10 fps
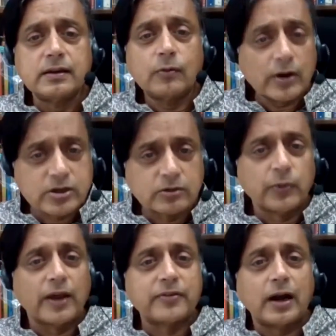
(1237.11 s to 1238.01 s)
Why shouldn't
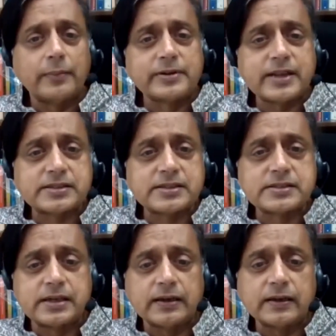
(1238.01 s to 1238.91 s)
we have carbon taxes
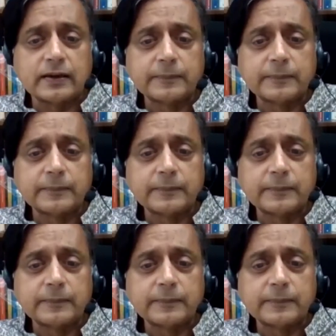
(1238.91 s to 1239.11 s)
in India?